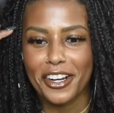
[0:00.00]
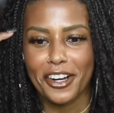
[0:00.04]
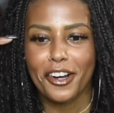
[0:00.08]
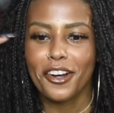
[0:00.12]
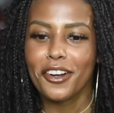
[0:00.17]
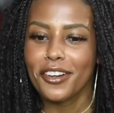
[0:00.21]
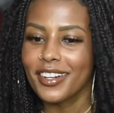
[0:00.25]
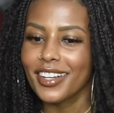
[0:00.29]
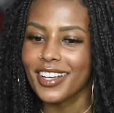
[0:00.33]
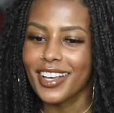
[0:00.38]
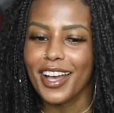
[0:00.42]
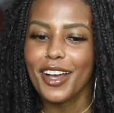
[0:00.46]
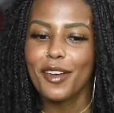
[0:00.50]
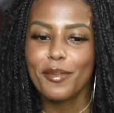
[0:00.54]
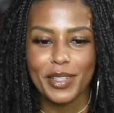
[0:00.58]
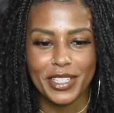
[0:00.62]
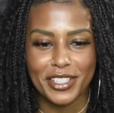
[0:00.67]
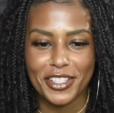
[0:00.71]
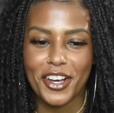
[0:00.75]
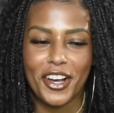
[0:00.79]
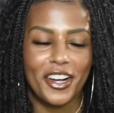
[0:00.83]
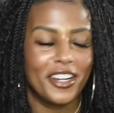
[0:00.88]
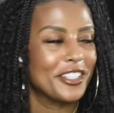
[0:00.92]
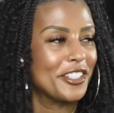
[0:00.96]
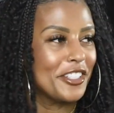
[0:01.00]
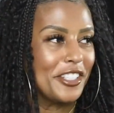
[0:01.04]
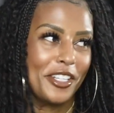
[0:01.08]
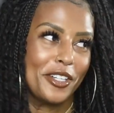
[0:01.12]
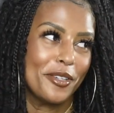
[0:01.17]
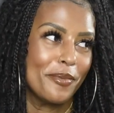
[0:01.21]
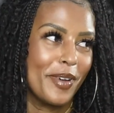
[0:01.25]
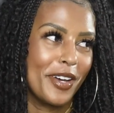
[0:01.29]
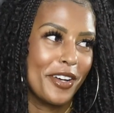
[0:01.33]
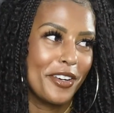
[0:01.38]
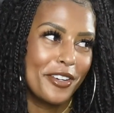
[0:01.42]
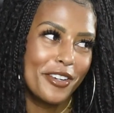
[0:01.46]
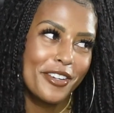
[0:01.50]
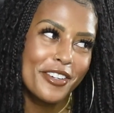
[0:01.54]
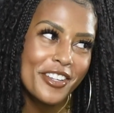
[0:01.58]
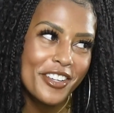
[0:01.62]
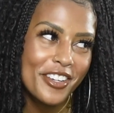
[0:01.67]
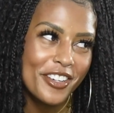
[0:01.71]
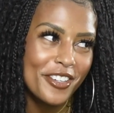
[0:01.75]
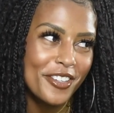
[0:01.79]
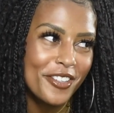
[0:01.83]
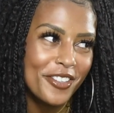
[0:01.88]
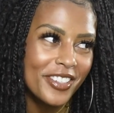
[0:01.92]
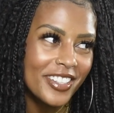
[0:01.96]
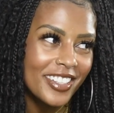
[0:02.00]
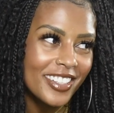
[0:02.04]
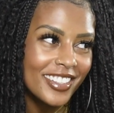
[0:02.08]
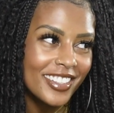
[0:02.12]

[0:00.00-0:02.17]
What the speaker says: her to come and talk shit about her dude.